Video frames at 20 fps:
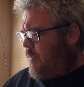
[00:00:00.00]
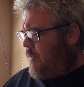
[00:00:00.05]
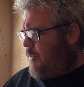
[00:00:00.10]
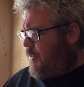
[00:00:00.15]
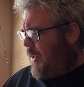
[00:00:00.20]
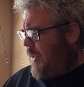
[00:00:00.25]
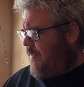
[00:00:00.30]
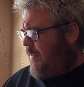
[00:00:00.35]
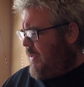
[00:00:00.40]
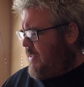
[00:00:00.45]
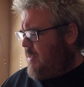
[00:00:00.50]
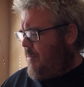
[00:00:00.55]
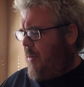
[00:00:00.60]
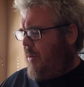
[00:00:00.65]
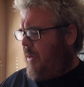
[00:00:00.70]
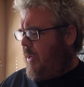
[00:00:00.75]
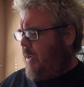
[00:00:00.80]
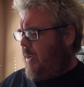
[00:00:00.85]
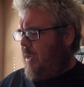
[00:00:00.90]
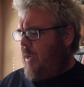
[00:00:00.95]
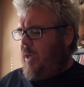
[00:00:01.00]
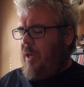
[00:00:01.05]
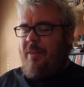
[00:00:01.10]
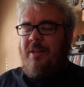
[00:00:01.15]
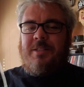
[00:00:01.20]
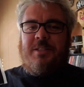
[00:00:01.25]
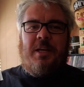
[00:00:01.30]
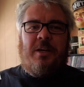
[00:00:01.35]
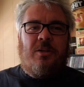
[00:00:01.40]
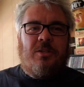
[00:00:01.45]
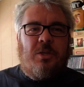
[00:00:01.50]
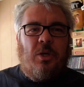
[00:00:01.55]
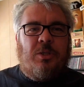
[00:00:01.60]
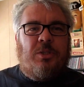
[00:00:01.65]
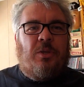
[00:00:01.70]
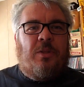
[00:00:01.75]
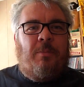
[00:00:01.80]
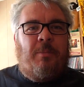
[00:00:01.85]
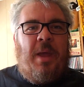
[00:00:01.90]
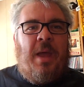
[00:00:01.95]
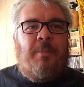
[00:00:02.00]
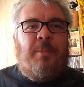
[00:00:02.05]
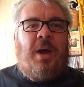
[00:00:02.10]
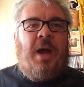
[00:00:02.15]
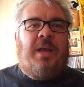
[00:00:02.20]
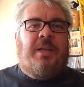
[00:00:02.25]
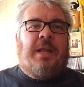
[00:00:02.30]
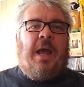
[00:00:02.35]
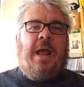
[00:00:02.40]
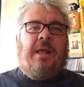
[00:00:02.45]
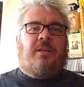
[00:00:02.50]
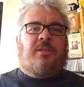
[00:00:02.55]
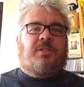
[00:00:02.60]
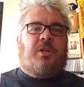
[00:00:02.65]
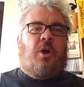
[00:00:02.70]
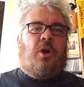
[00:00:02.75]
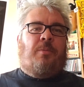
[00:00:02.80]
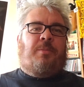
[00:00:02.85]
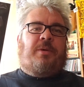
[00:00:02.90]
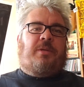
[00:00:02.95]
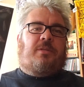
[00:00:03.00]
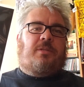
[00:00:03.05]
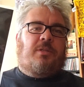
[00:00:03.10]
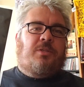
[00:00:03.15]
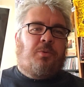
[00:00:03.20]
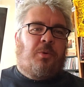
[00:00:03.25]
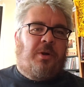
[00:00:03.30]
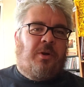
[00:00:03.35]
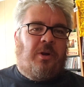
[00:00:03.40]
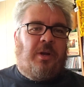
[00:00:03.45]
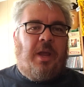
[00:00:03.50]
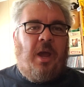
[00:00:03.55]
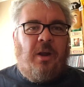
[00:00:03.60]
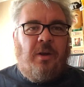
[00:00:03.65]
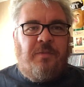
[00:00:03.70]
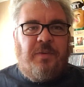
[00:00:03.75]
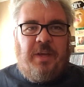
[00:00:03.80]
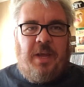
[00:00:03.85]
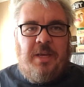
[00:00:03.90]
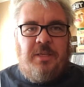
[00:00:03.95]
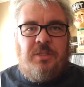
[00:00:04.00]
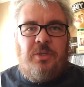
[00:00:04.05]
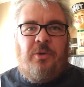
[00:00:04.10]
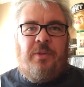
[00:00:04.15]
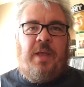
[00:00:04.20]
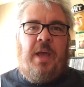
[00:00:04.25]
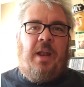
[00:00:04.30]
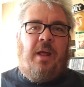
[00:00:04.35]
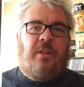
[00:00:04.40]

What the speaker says: Trying to find something on here. The singer is also the man behind Nihilist Arby's, the Twitter account, if you guys know that.